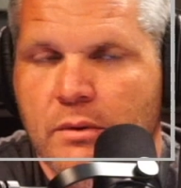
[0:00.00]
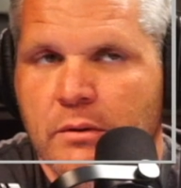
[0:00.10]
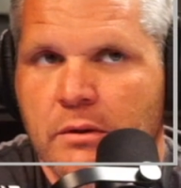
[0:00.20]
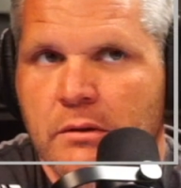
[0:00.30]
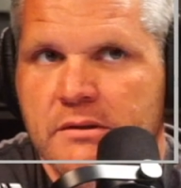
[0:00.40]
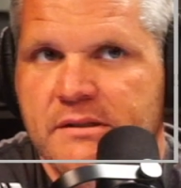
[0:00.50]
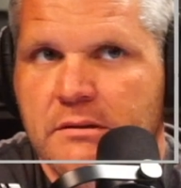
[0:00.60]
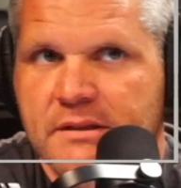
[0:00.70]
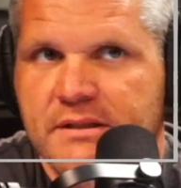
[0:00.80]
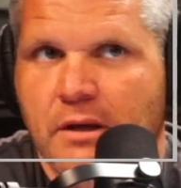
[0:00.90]
We were
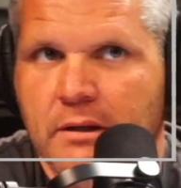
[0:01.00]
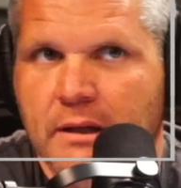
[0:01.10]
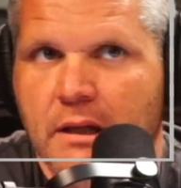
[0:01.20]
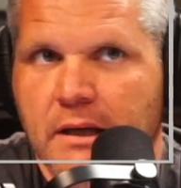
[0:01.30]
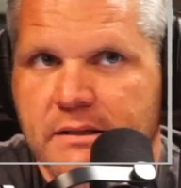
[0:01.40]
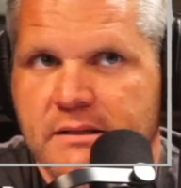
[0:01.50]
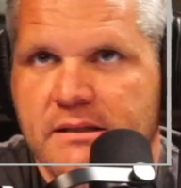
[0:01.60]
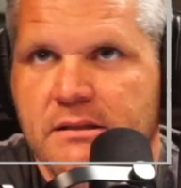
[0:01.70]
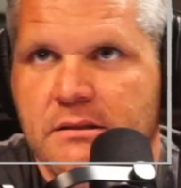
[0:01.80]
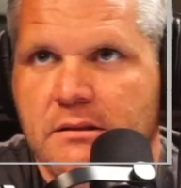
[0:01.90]
still installing
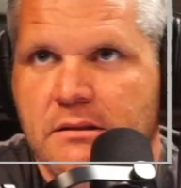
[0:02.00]
lights.